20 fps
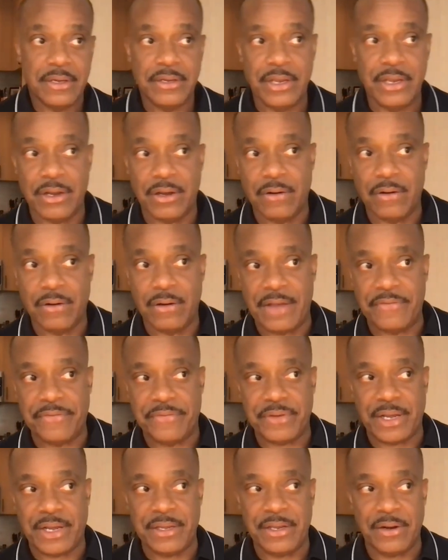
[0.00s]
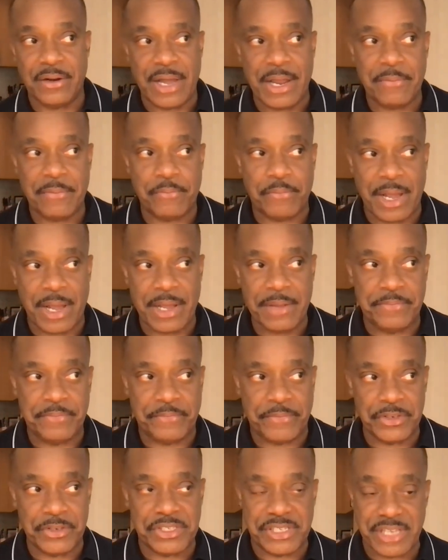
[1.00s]
you know, I've you know, I I
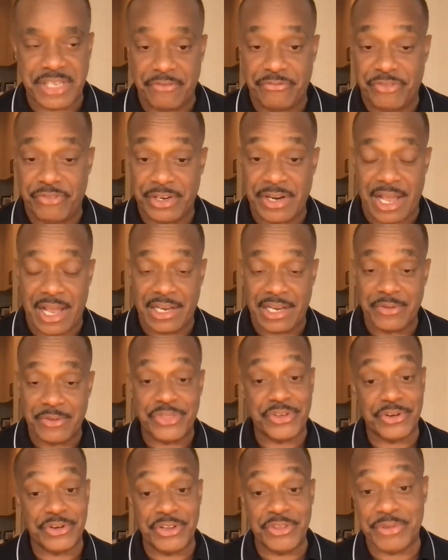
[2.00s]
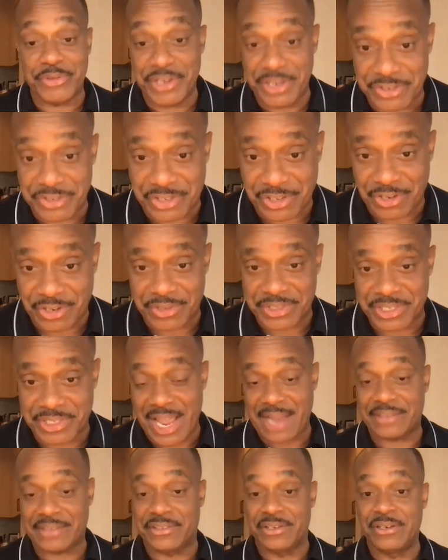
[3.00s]
first set foot in Hollywood 33 years ago as an
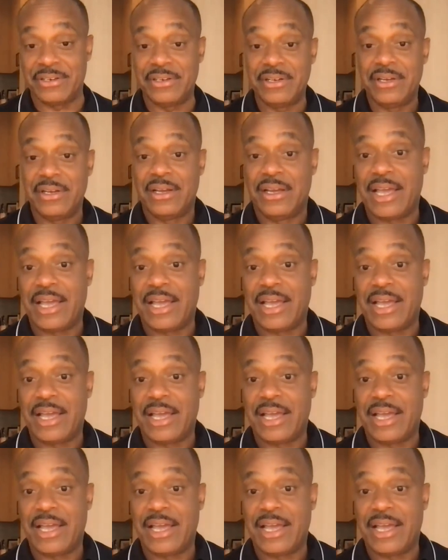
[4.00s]
actor,